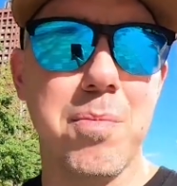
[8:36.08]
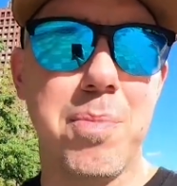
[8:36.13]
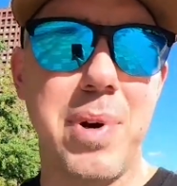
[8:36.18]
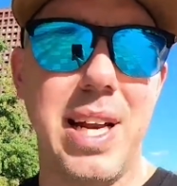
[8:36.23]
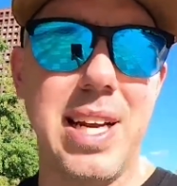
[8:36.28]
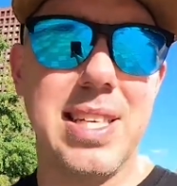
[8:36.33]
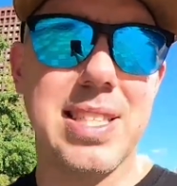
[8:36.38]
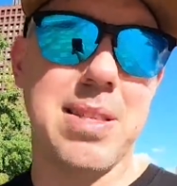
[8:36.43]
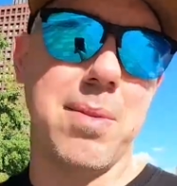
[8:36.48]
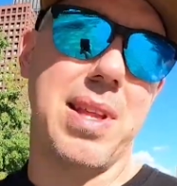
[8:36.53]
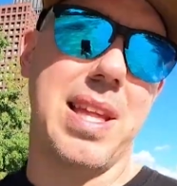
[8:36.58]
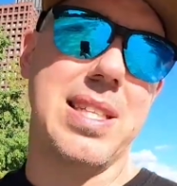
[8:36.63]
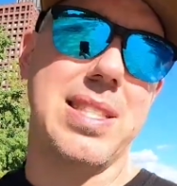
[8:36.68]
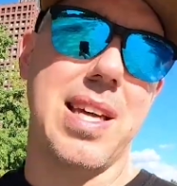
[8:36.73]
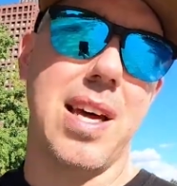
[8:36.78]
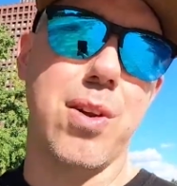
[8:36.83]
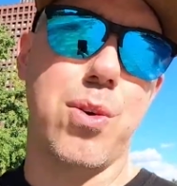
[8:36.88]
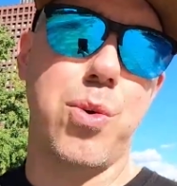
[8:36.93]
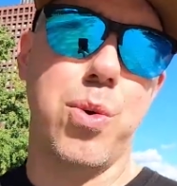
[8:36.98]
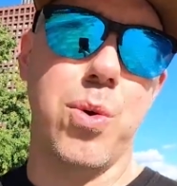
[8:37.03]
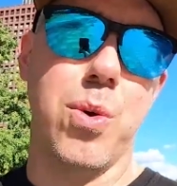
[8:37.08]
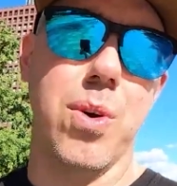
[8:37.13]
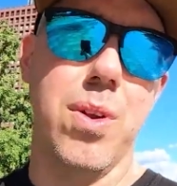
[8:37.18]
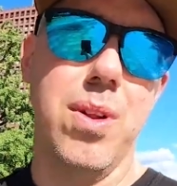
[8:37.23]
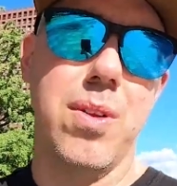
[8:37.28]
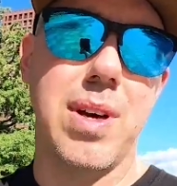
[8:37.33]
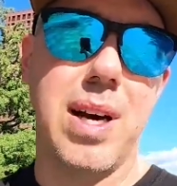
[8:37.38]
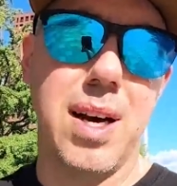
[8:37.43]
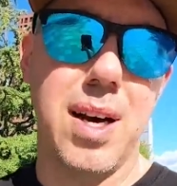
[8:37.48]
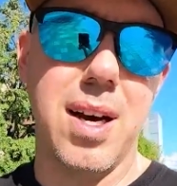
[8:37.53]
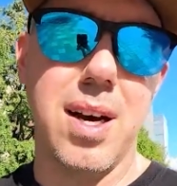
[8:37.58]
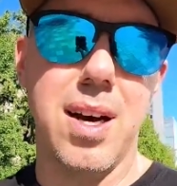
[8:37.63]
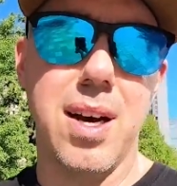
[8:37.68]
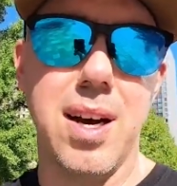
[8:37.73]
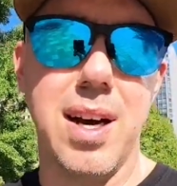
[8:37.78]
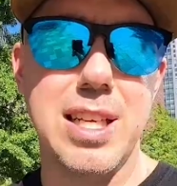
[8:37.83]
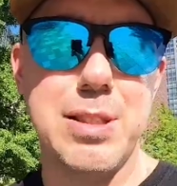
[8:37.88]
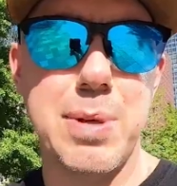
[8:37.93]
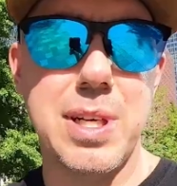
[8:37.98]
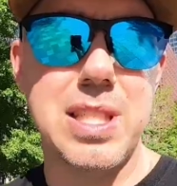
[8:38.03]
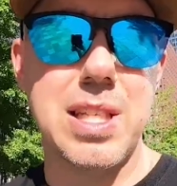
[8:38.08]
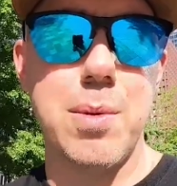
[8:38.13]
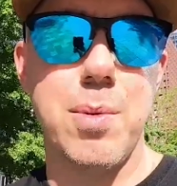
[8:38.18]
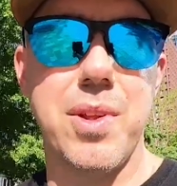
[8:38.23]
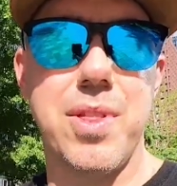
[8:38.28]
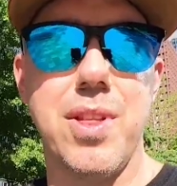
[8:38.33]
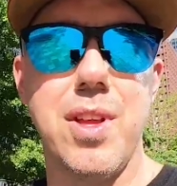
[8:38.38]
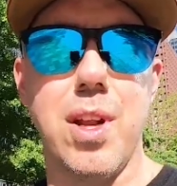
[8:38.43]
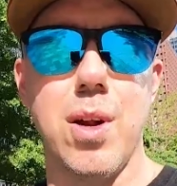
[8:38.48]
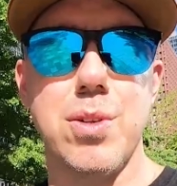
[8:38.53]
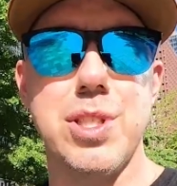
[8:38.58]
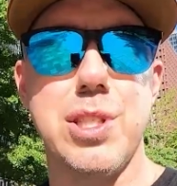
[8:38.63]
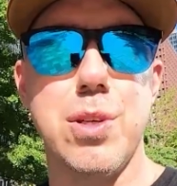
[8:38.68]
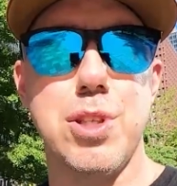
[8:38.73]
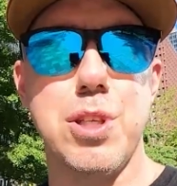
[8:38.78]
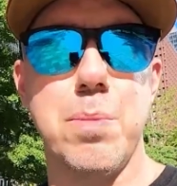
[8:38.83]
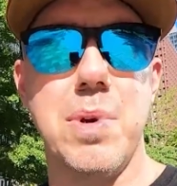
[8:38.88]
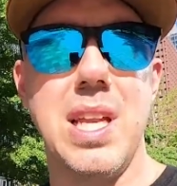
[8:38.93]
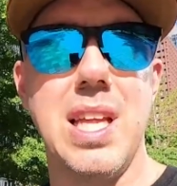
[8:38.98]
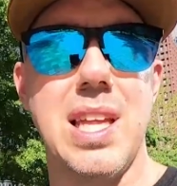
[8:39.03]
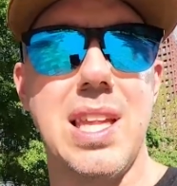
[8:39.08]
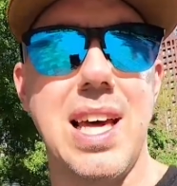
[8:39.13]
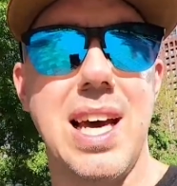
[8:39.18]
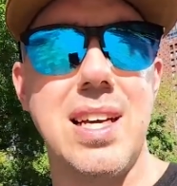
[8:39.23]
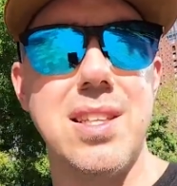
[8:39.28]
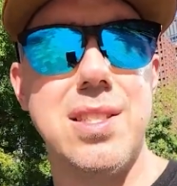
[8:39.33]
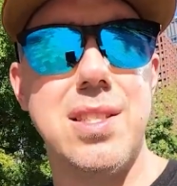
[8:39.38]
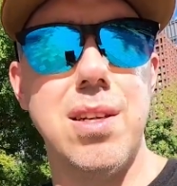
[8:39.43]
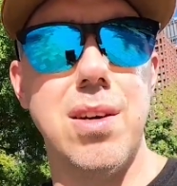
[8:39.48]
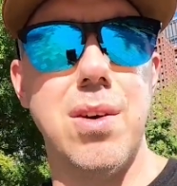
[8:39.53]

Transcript: but it is something that's kind of cool, especially with, you know, social media and that.